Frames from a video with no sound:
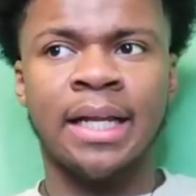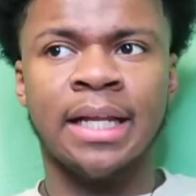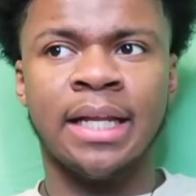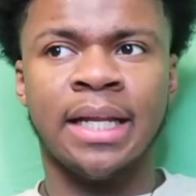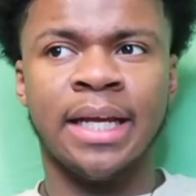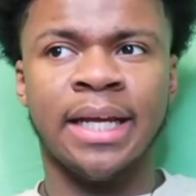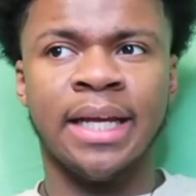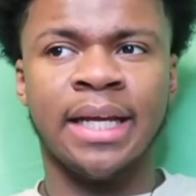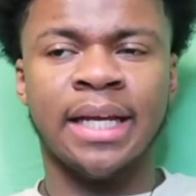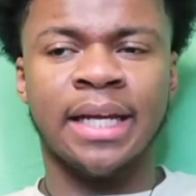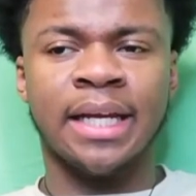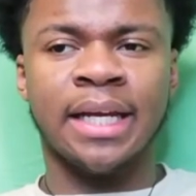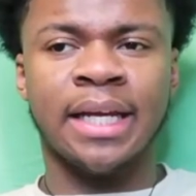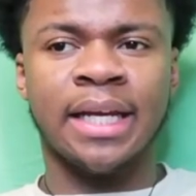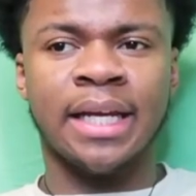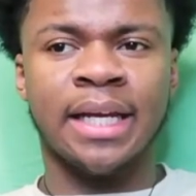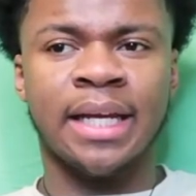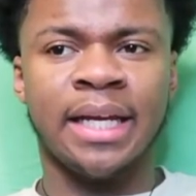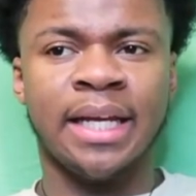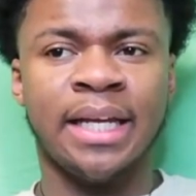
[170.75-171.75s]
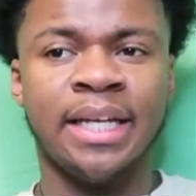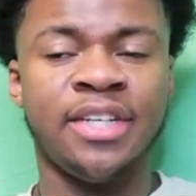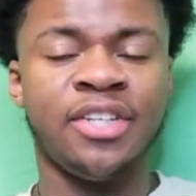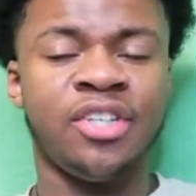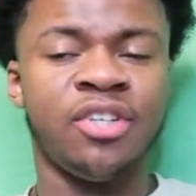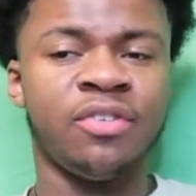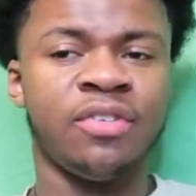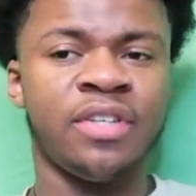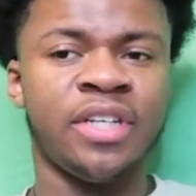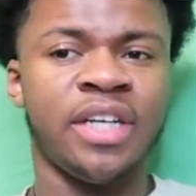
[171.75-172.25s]
Like he's
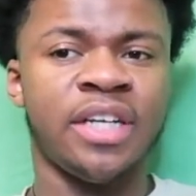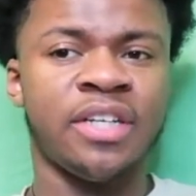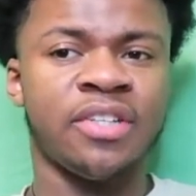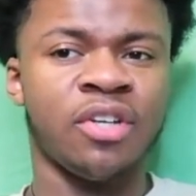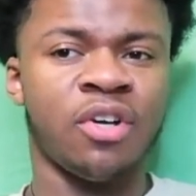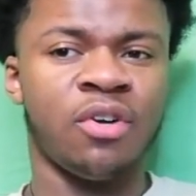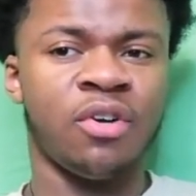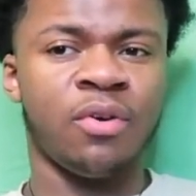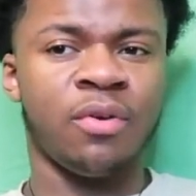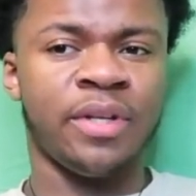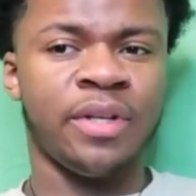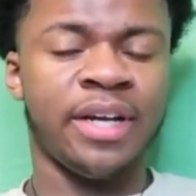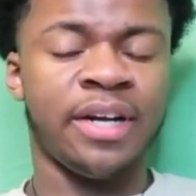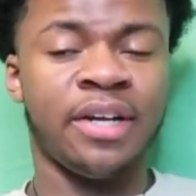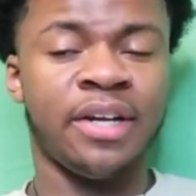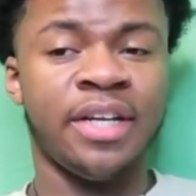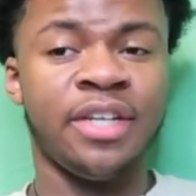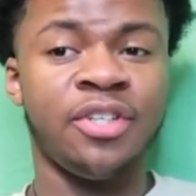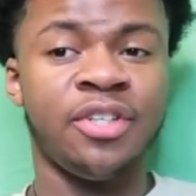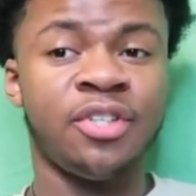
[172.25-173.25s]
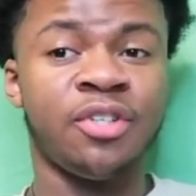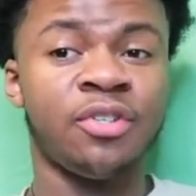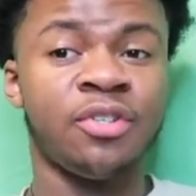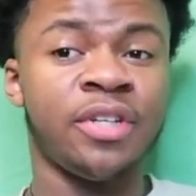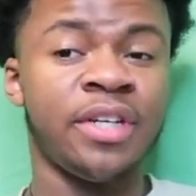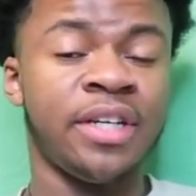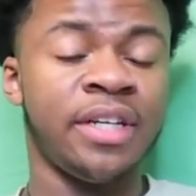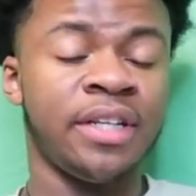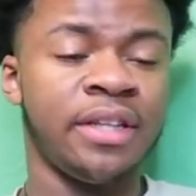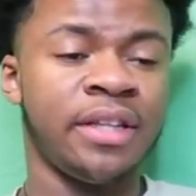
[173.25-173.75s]
using his own that he's
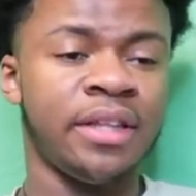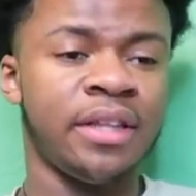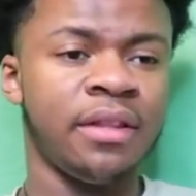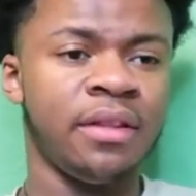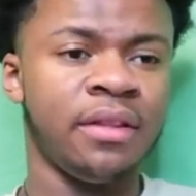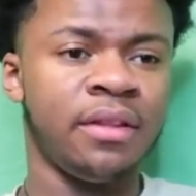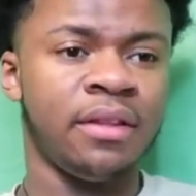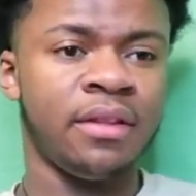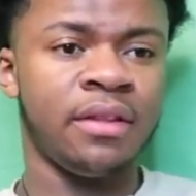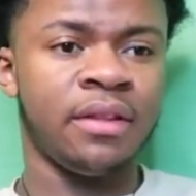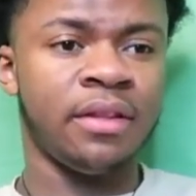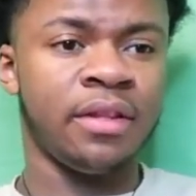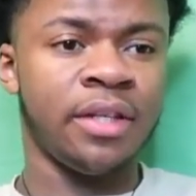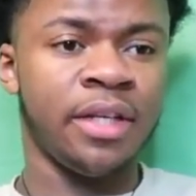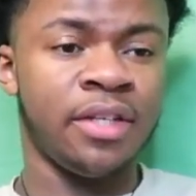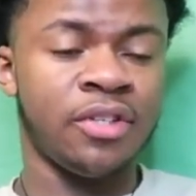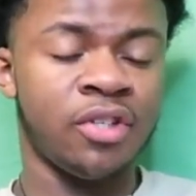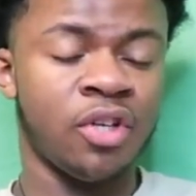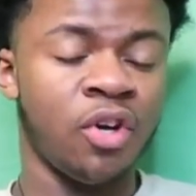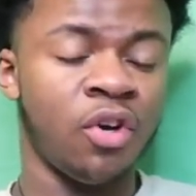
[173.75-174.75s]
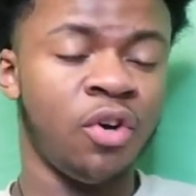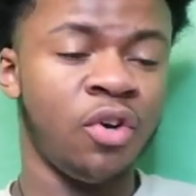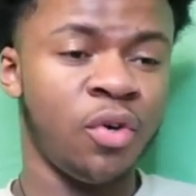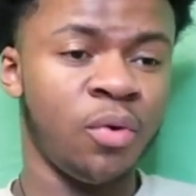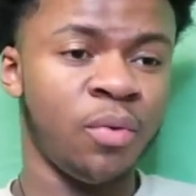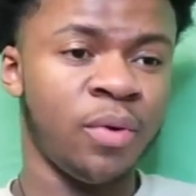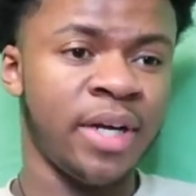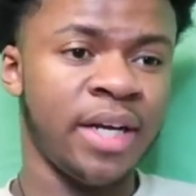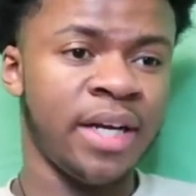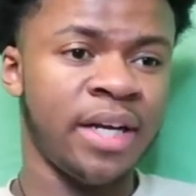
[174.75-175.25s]
using his
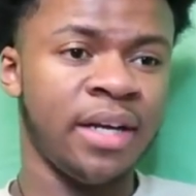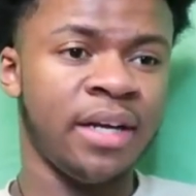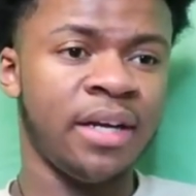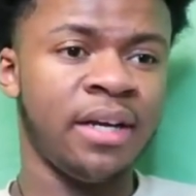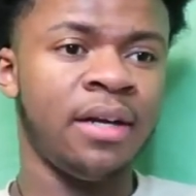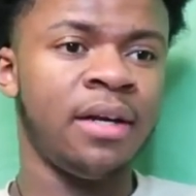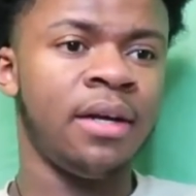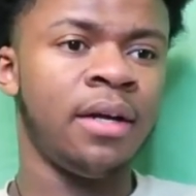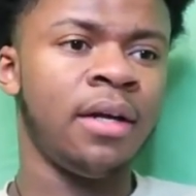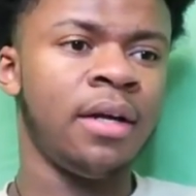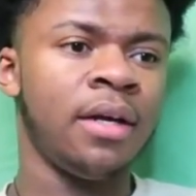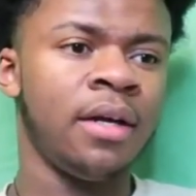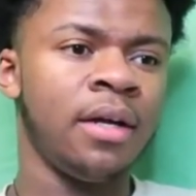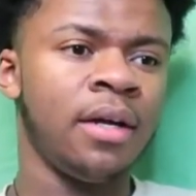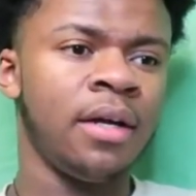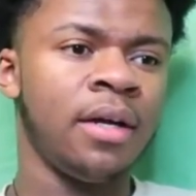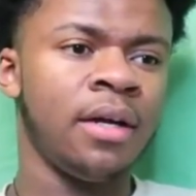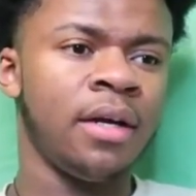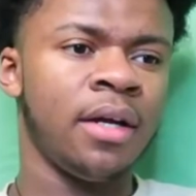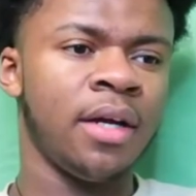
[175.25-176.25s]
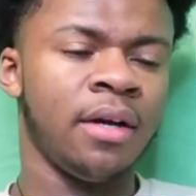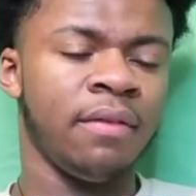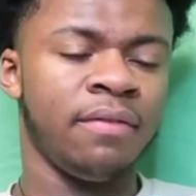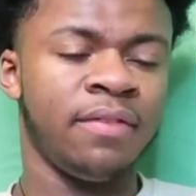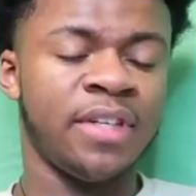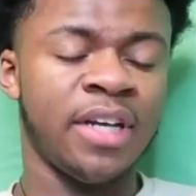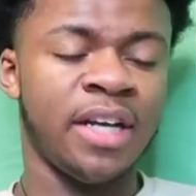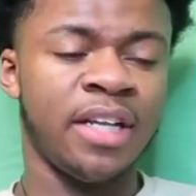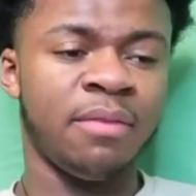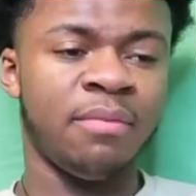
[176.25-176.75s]
own way of
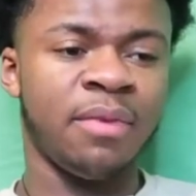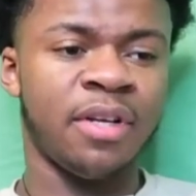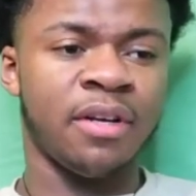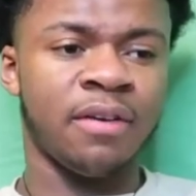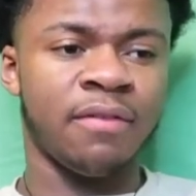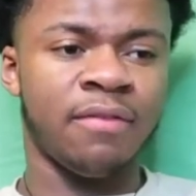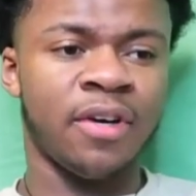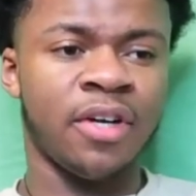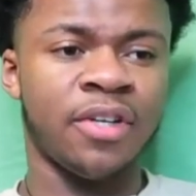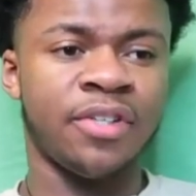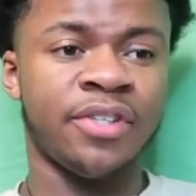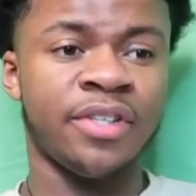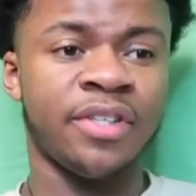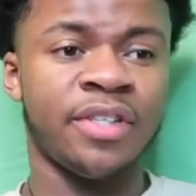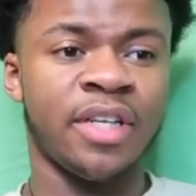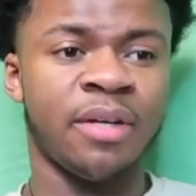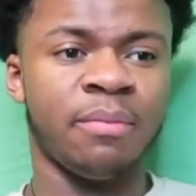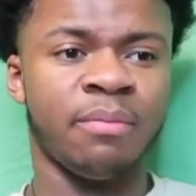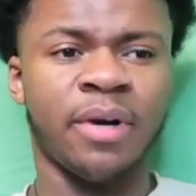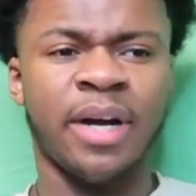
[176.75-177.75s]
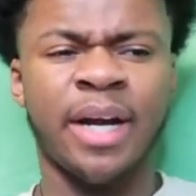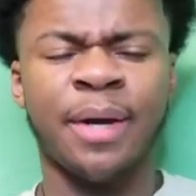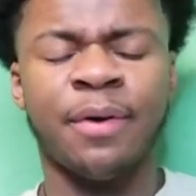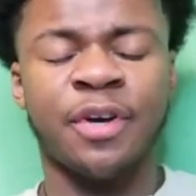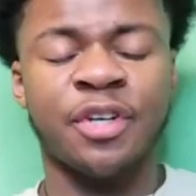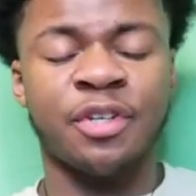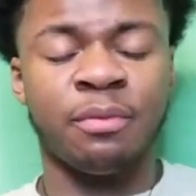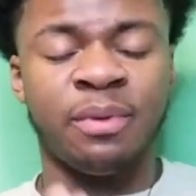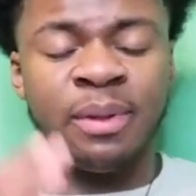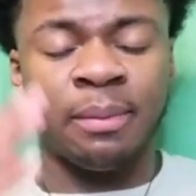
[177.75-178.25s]
telling me the verses and
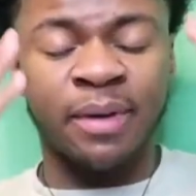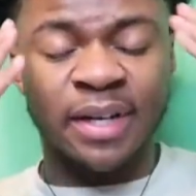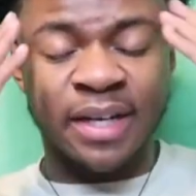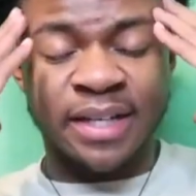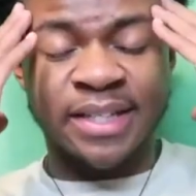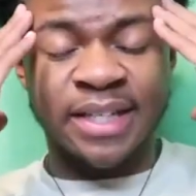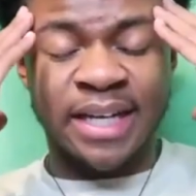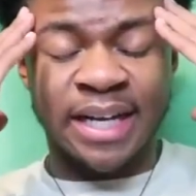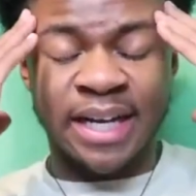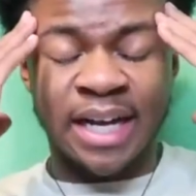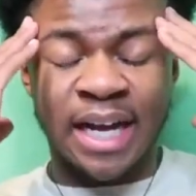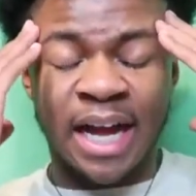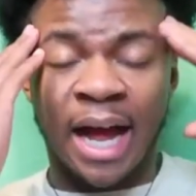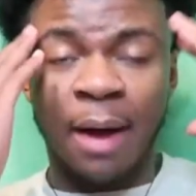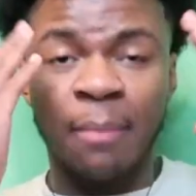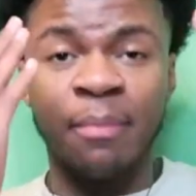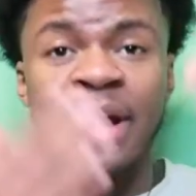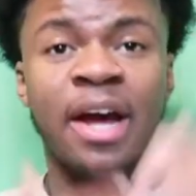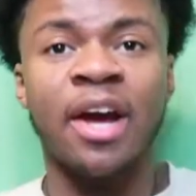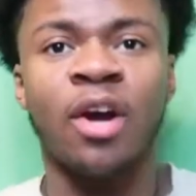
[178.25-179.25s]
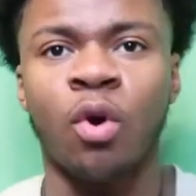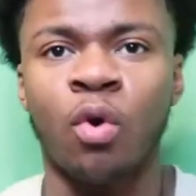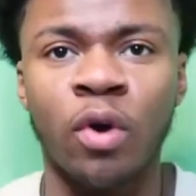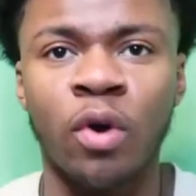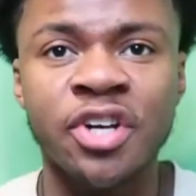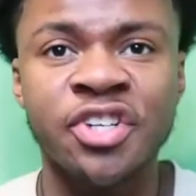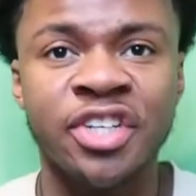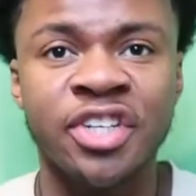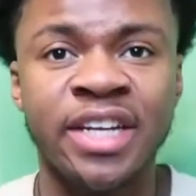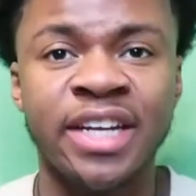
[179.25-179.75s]
brainwashing me but it's like i'm not
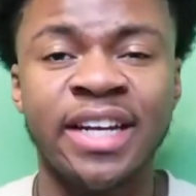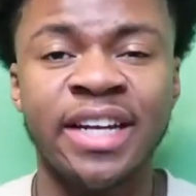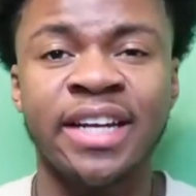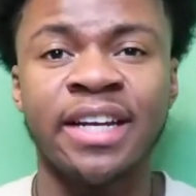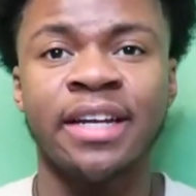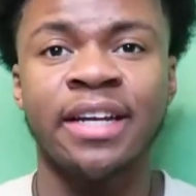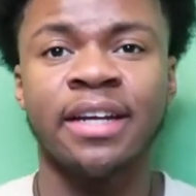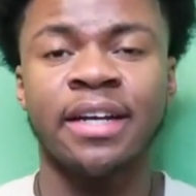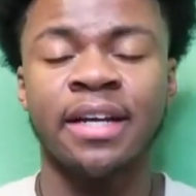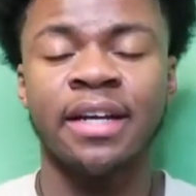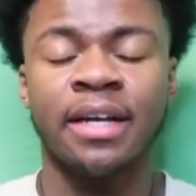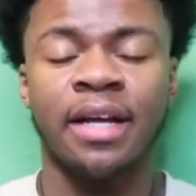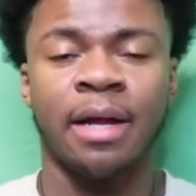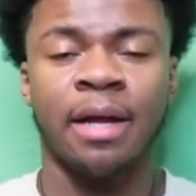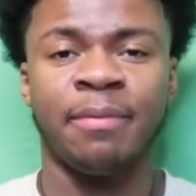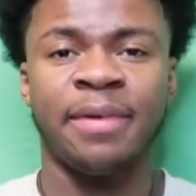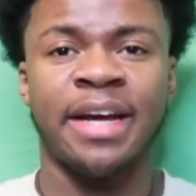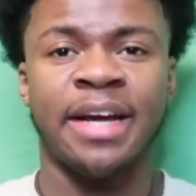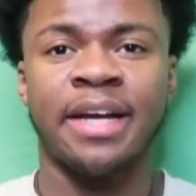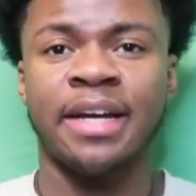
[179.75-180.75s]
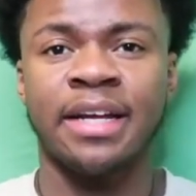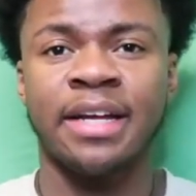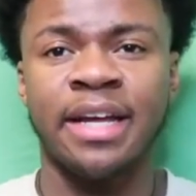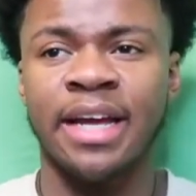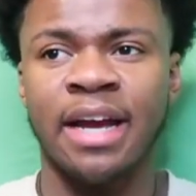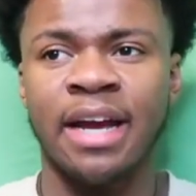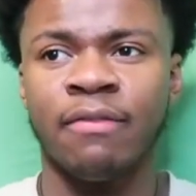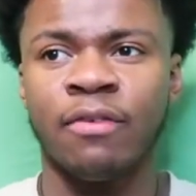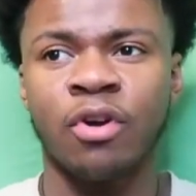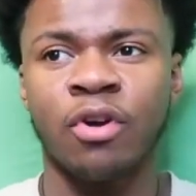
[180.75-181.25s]
questioning it i'm not
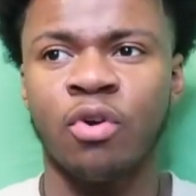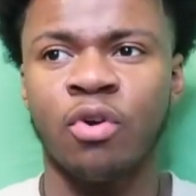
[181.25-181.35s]
ever